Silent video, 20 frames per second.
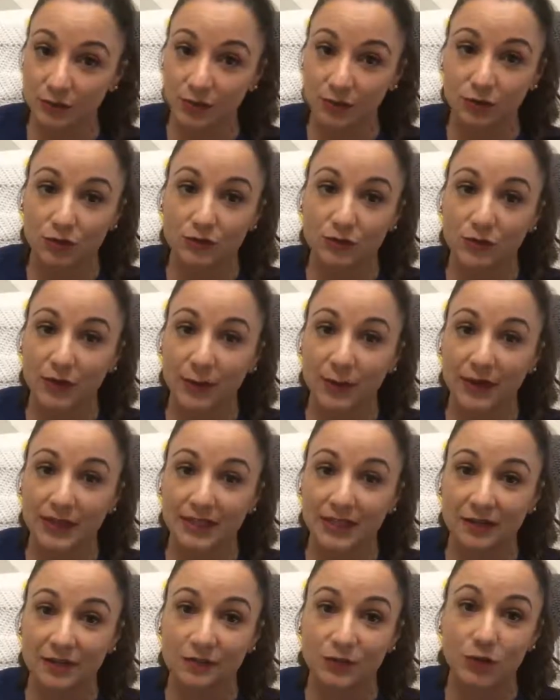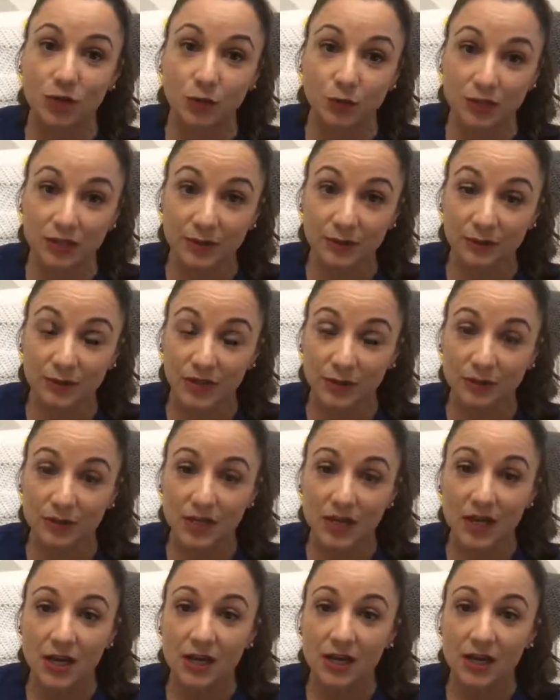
So some of our pets have no symptoms.